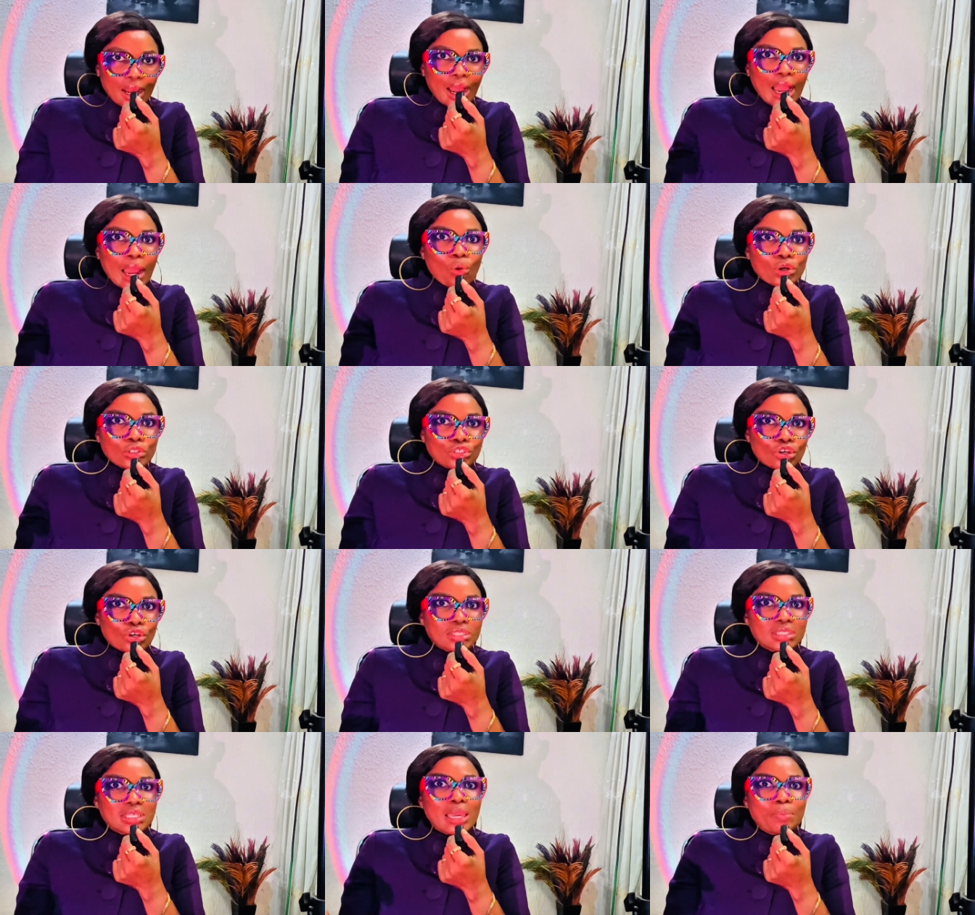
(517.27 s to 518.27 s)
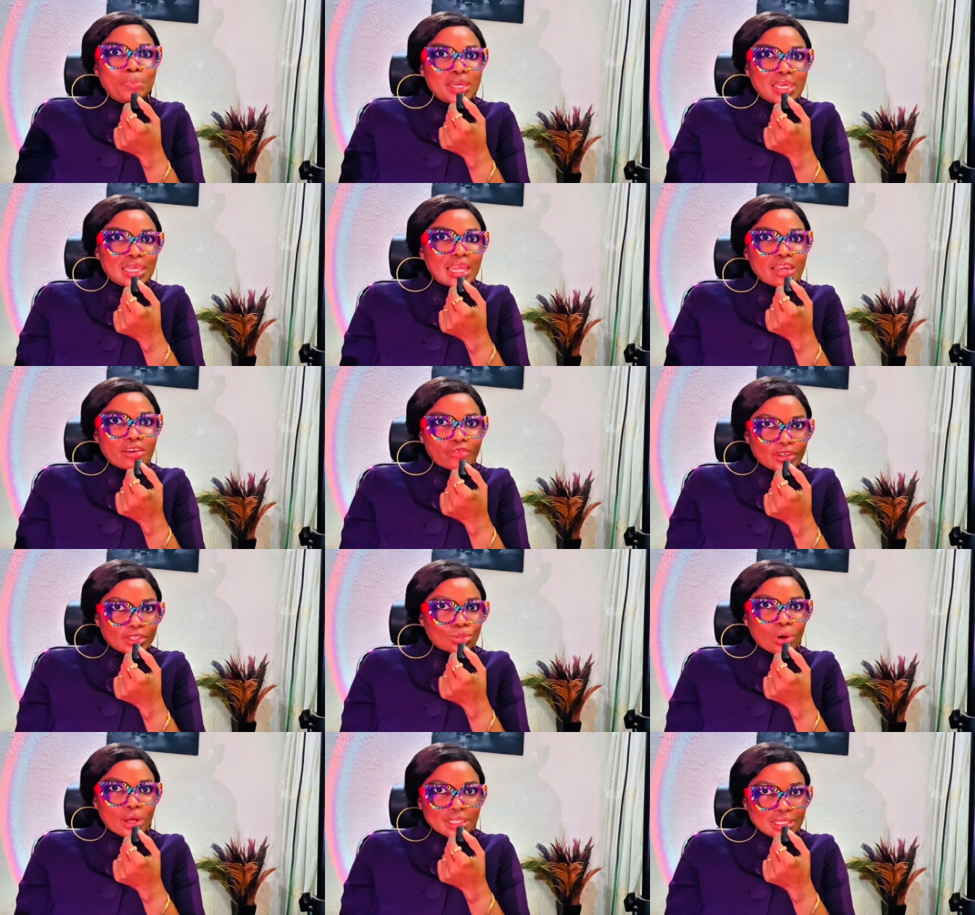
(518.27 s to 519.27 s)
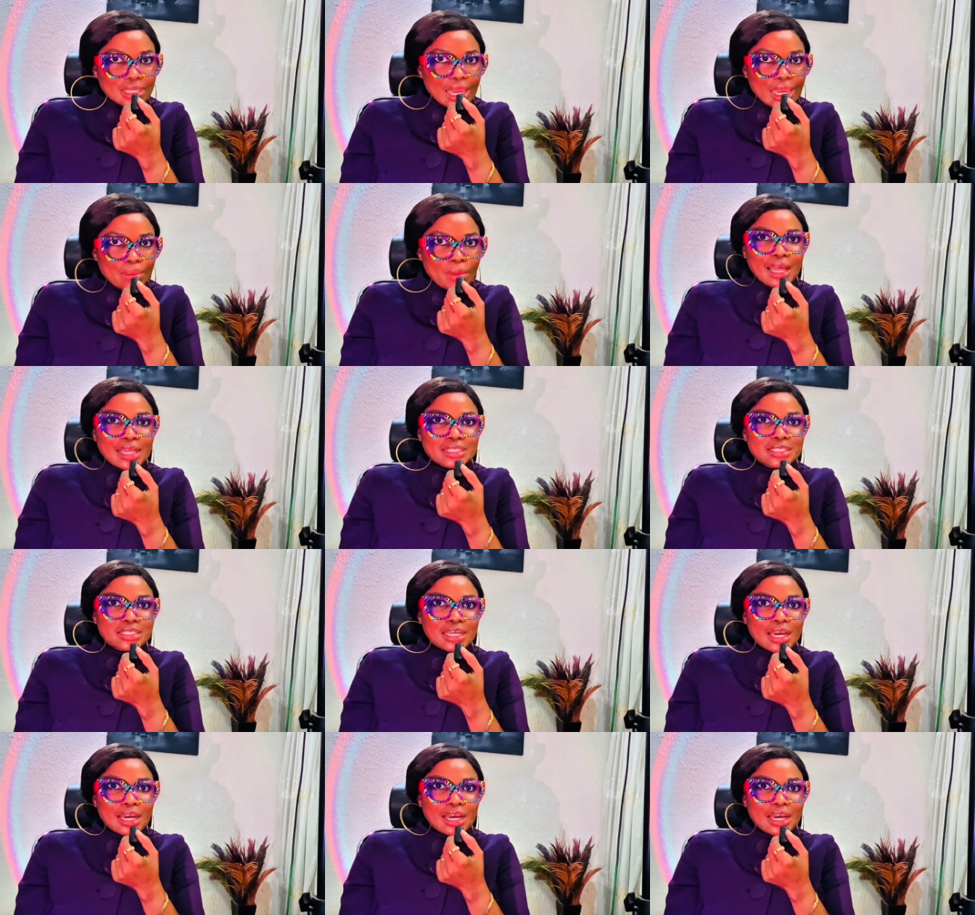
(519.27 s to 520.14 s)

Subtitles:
I was just a beginner investor at the time and